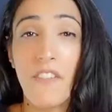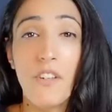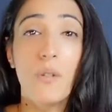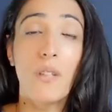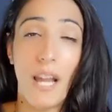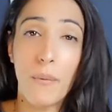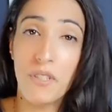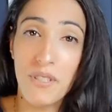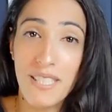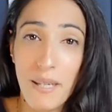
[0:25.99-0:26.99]
If you like
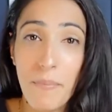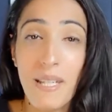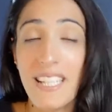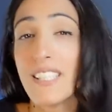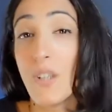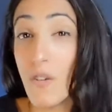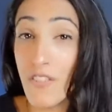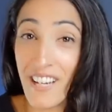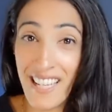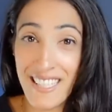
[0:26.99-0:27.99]
what you see, please don't
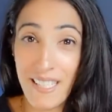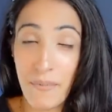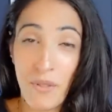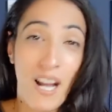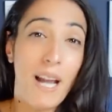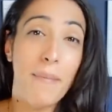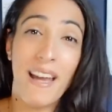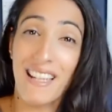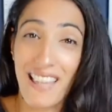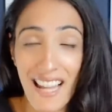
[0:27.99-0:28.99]
forget to subscribe
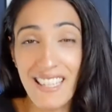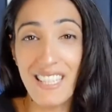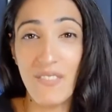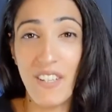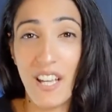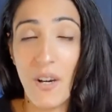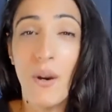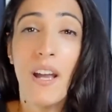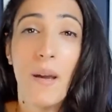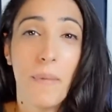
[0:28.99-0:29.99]
and like this video,
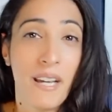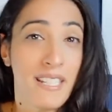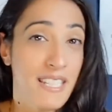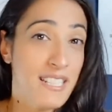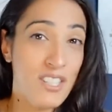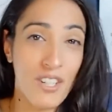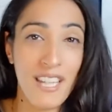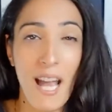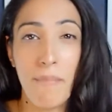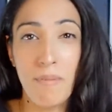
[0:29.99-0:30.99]
because it
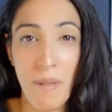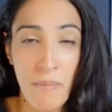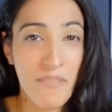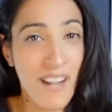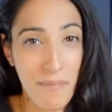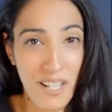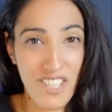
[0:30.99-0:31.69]
certainly helps people find my